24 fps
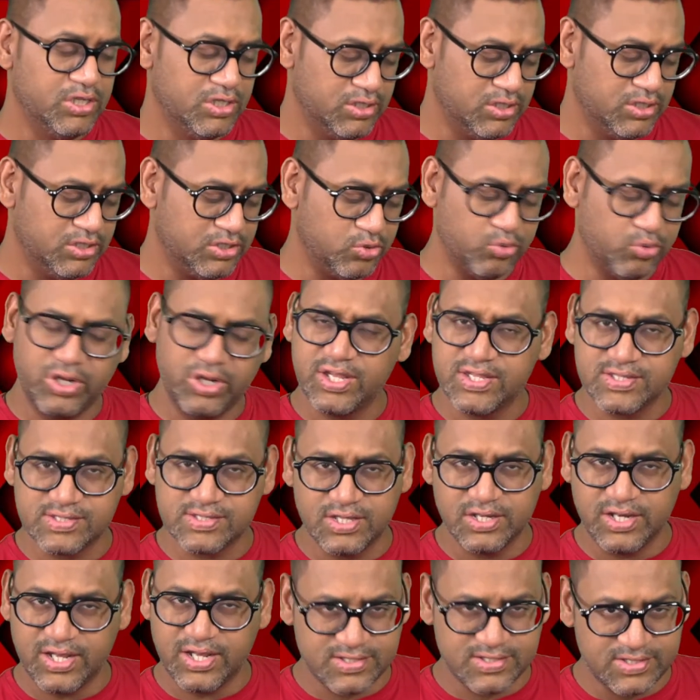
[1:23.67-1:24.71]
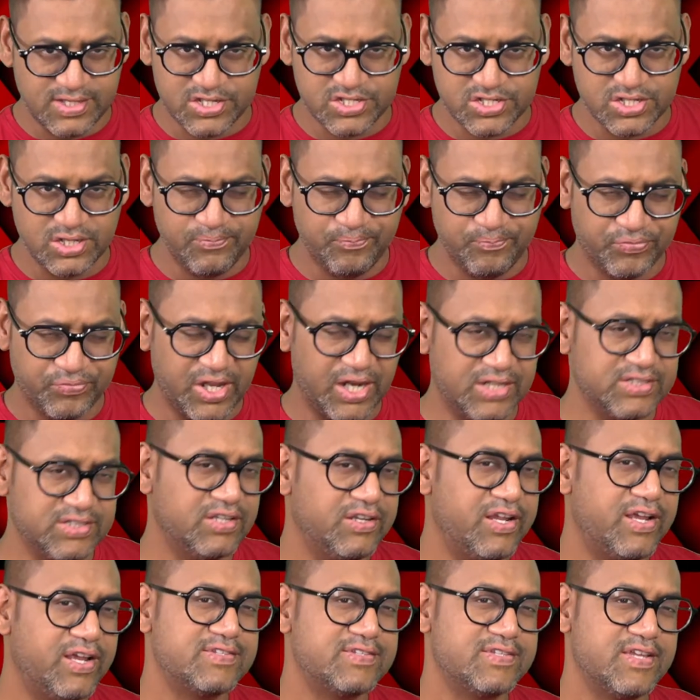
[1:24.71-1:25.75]
today is the next session, and the
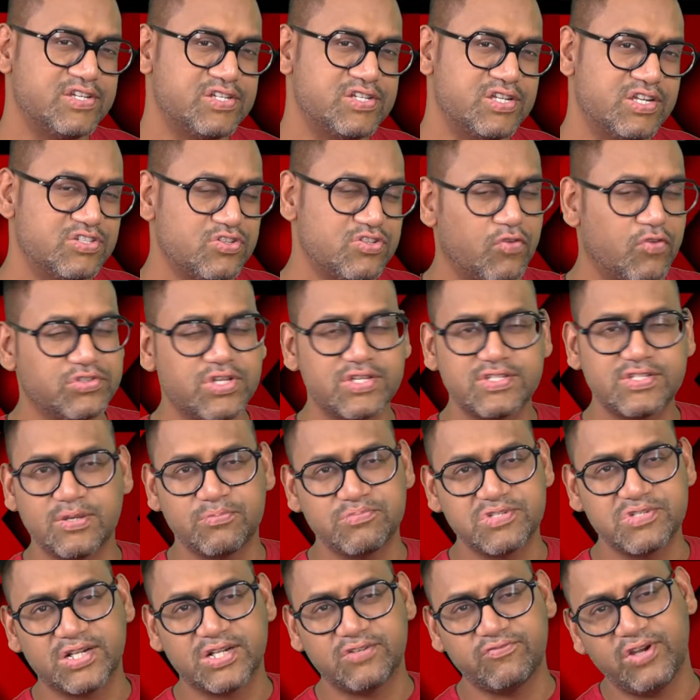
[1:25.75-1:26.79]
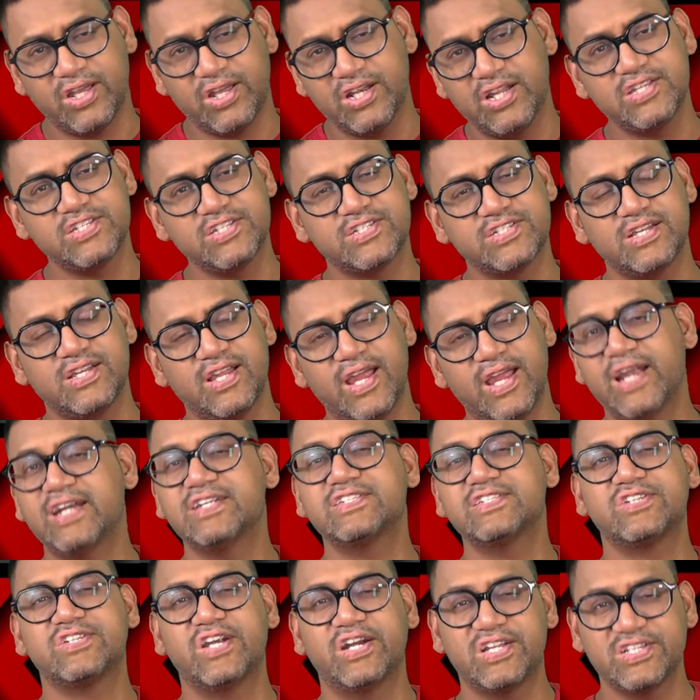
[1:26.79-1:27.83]
next session is of the subject financial and
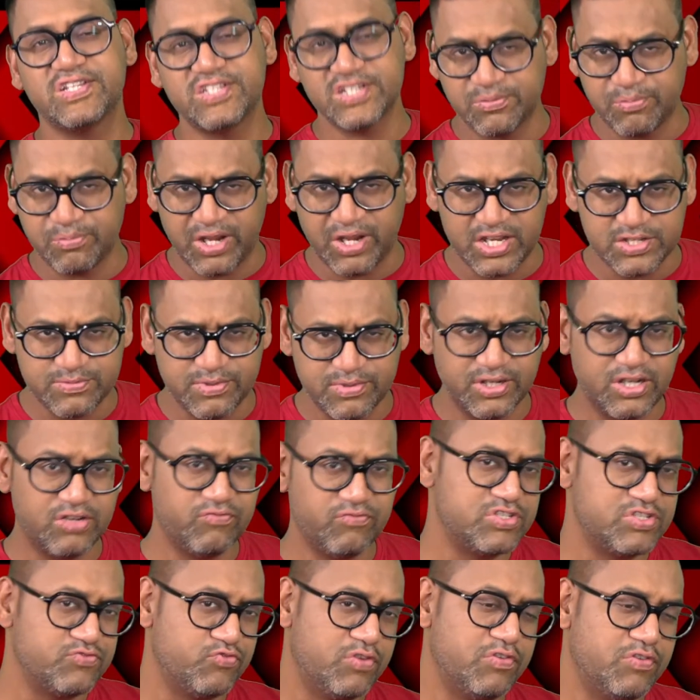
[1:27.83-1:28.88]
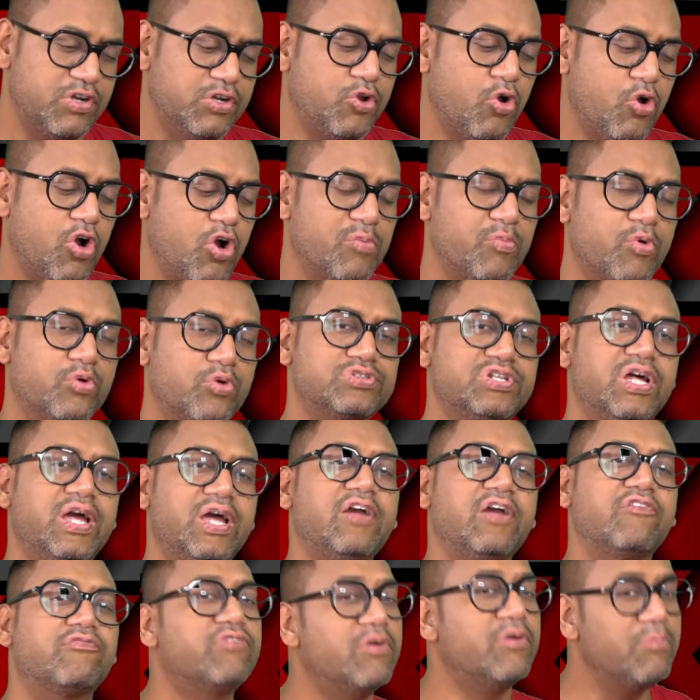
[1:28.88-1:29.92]
strategic management, in which we will talk about the
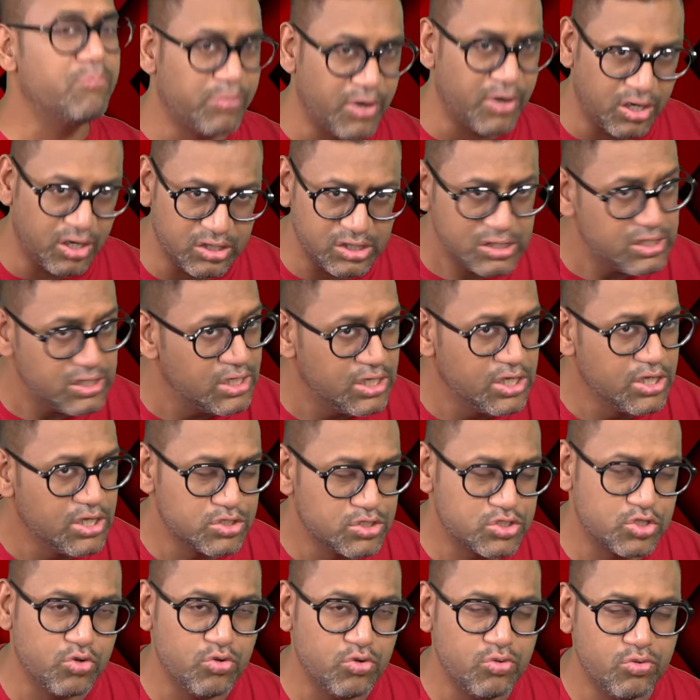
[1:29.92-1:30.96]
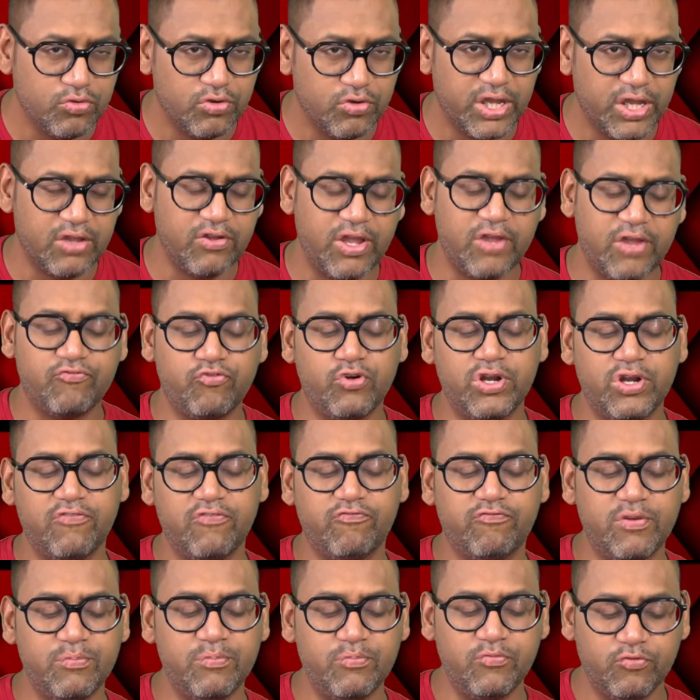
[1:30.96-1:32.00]
FM part. So for
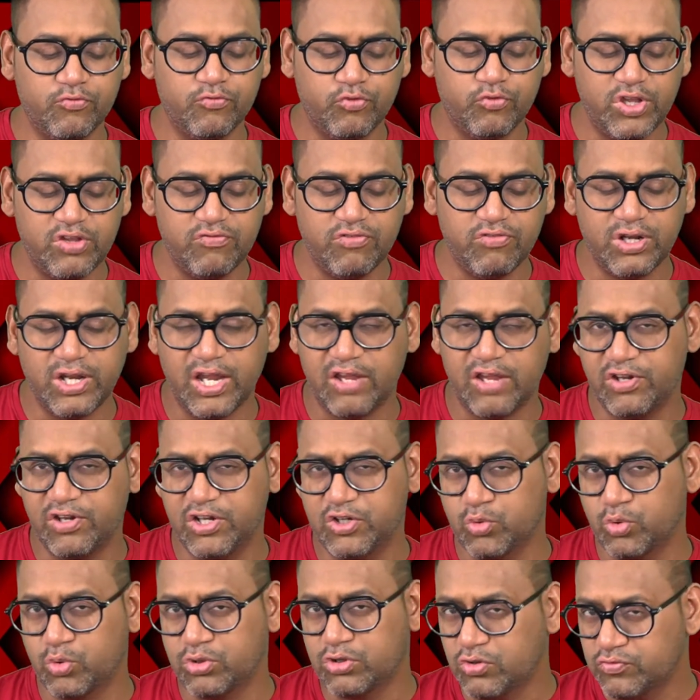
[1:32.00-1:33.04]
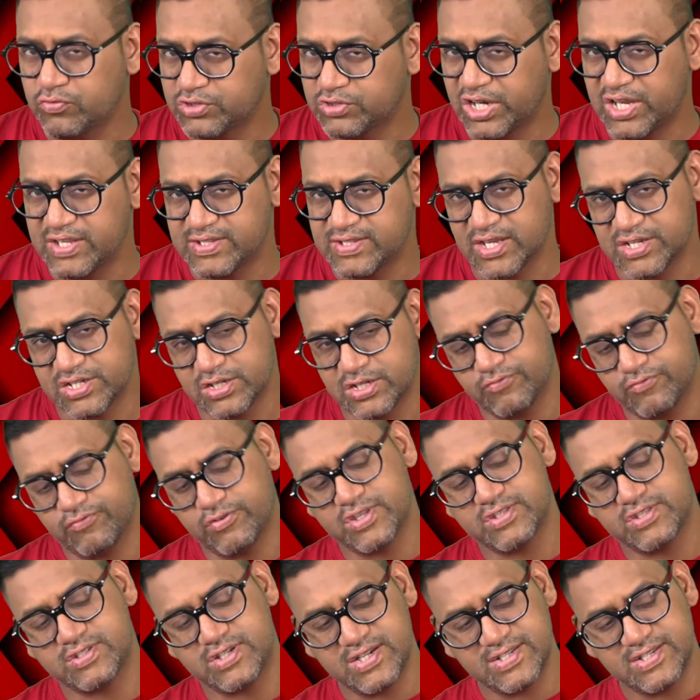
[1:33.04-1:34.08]
FM we were having total of 3 sessions. First
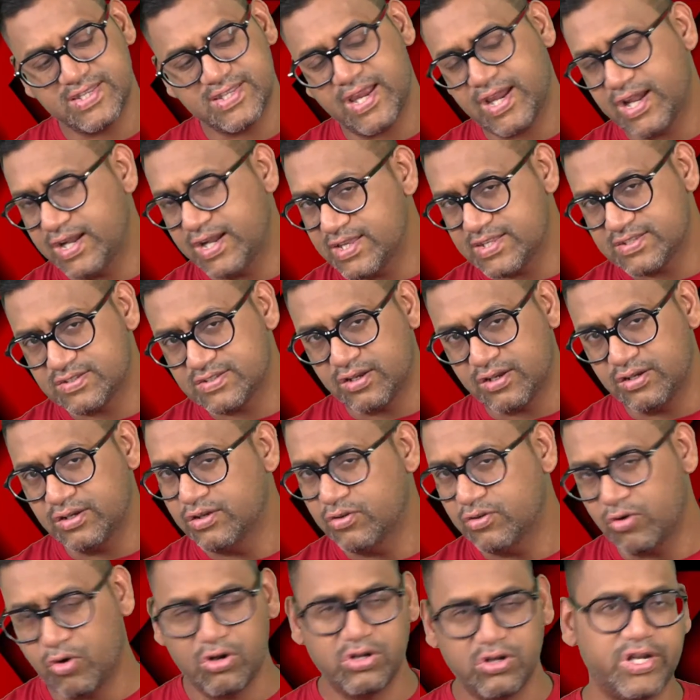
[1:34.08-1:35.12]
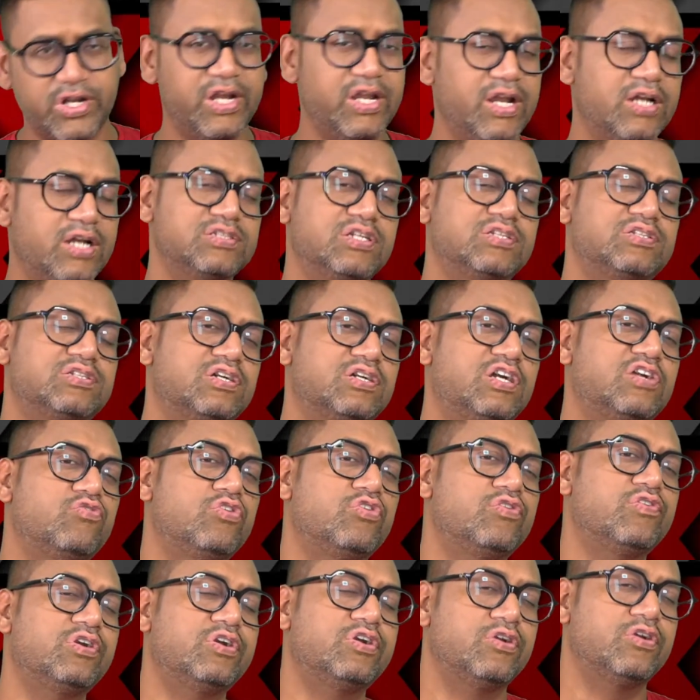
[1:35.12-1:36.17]
and second is done already, and the third we
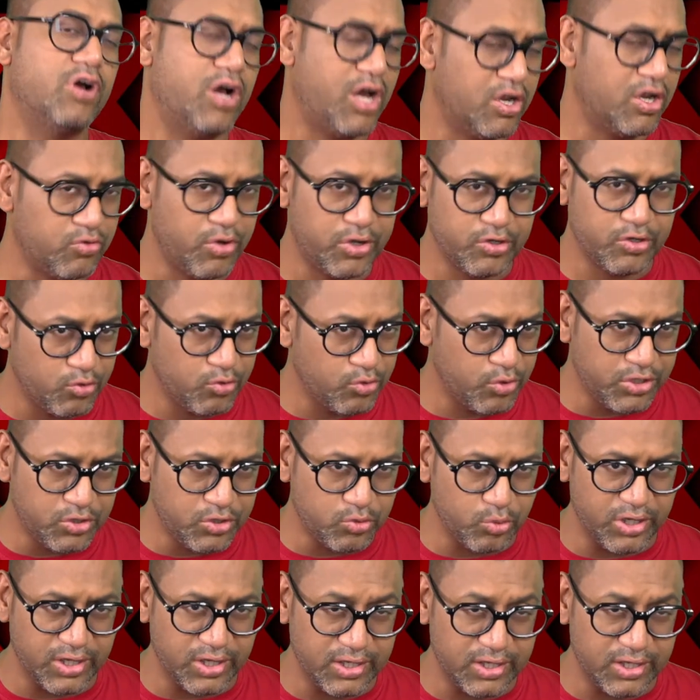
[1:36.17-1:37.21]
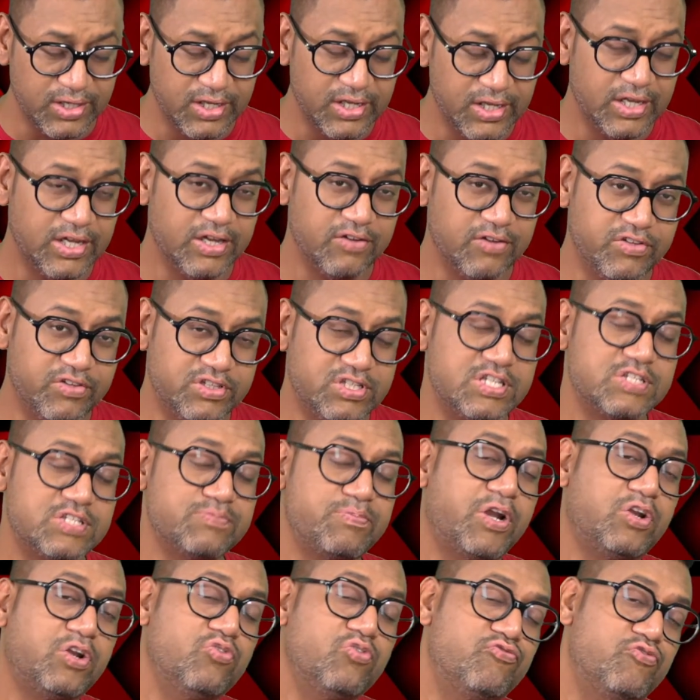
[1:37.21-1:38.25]
are going to do it today. With respect
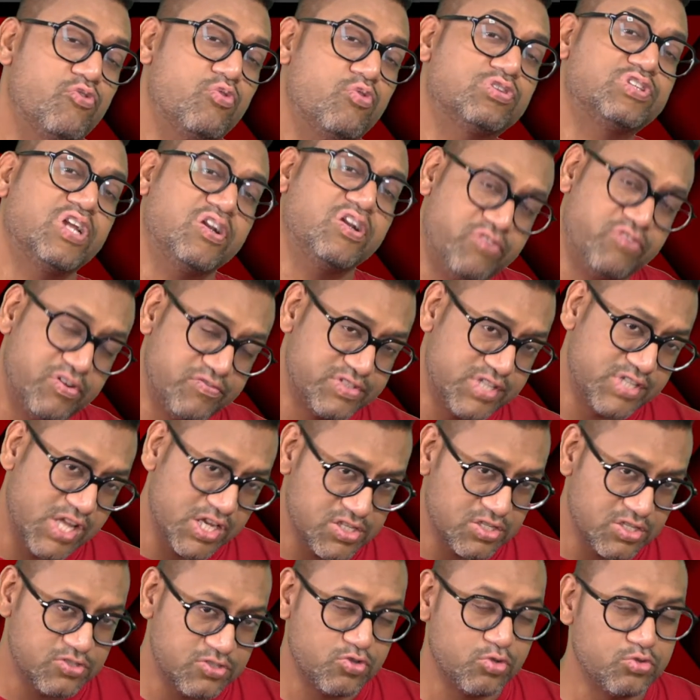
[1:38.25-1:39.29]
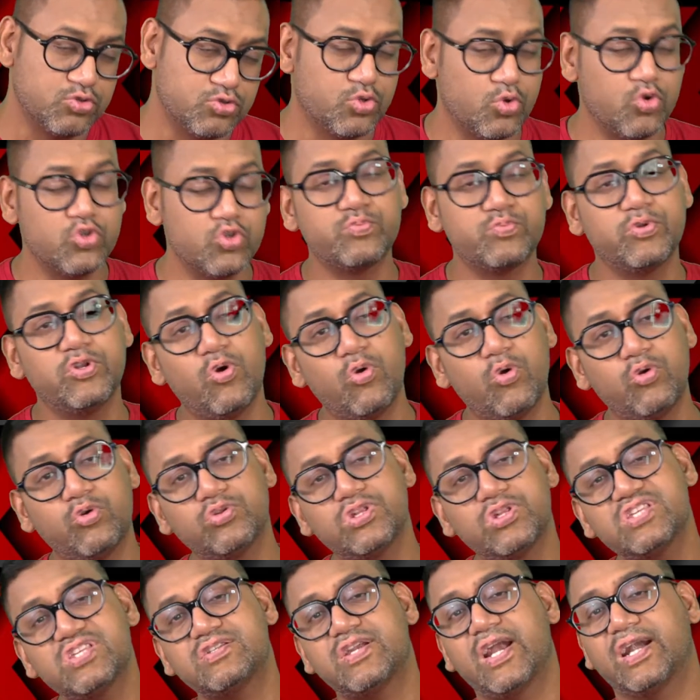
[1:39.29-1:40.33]
to fourth and fifth session, so those belong to the
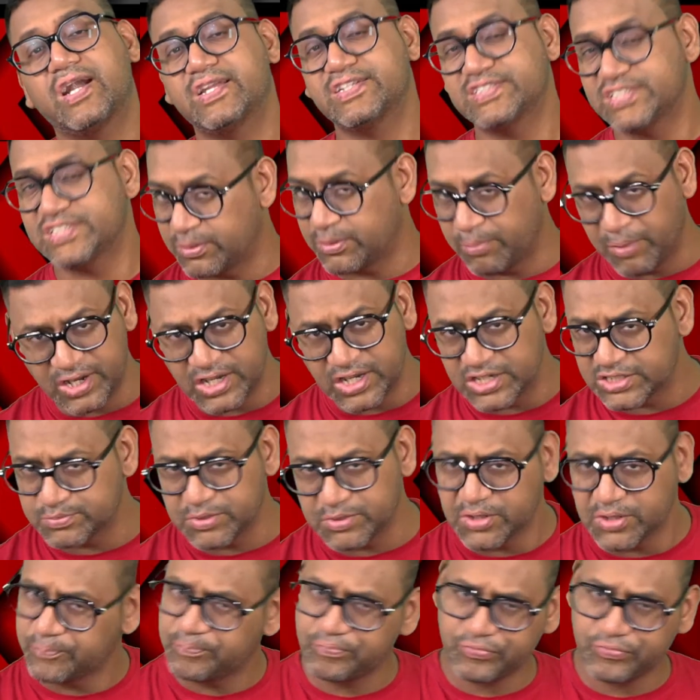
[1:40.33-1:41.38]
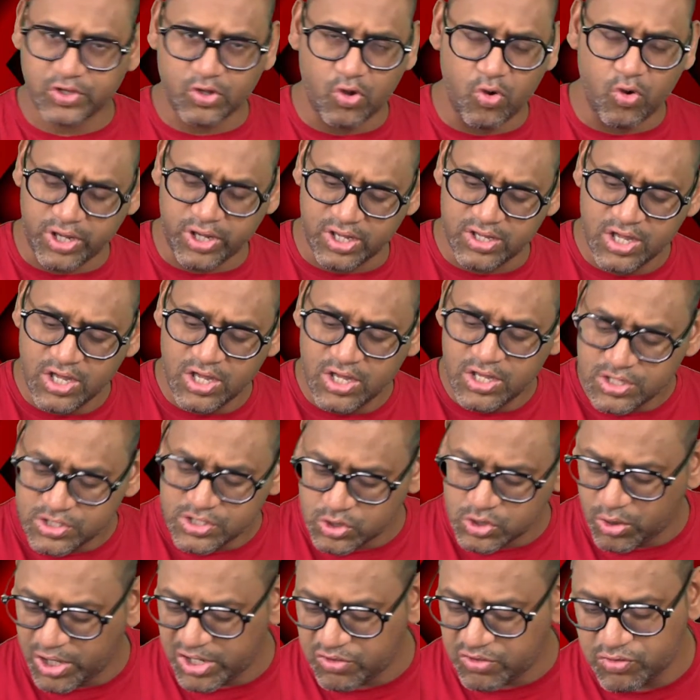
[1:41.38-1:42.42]
strategic management. Okay, so
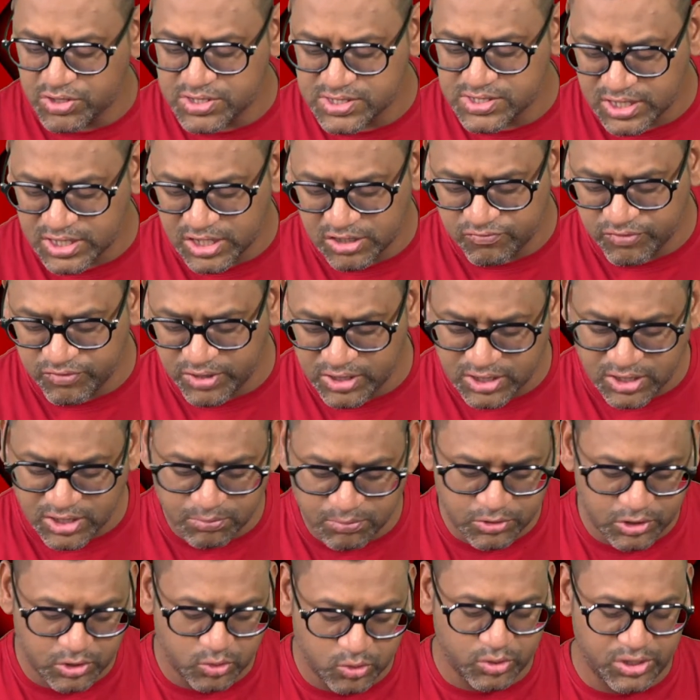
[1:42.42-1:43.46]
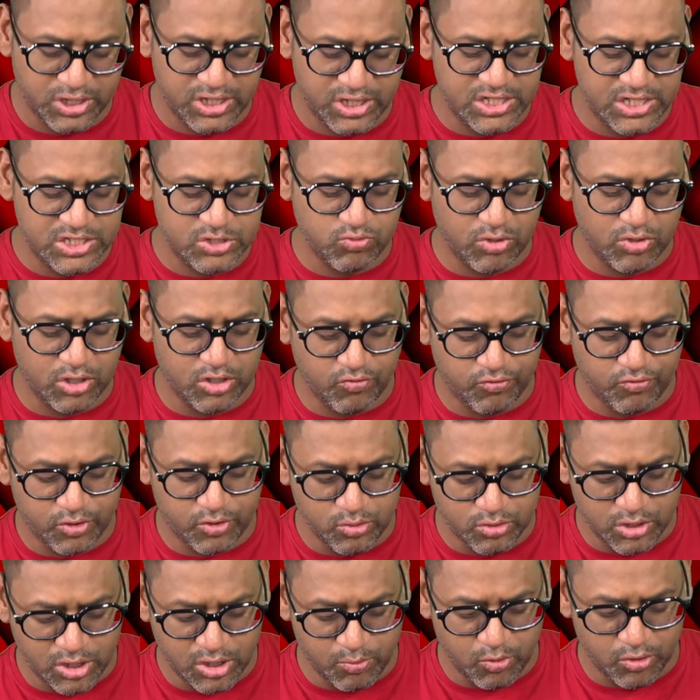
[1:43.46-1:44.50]
I once again welcome to each one of you.
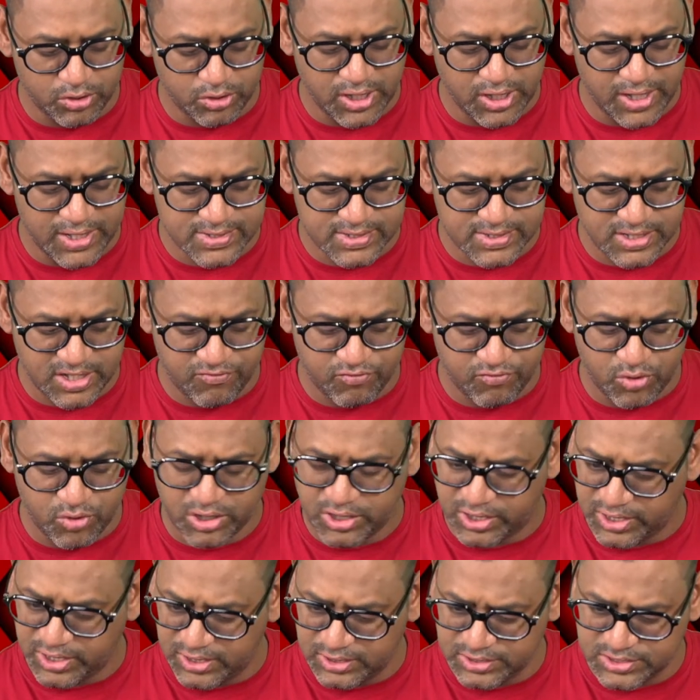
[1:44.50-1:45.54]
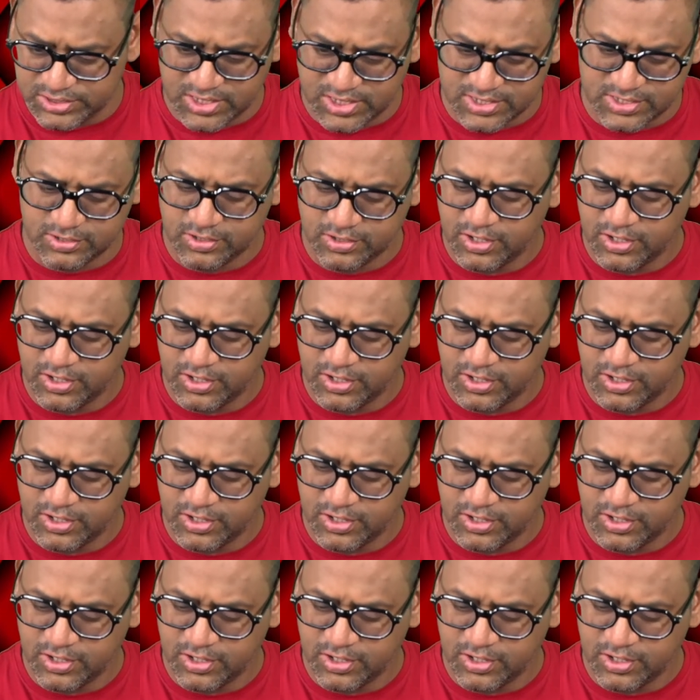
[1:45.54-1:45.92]
Come on guys, if you are here, just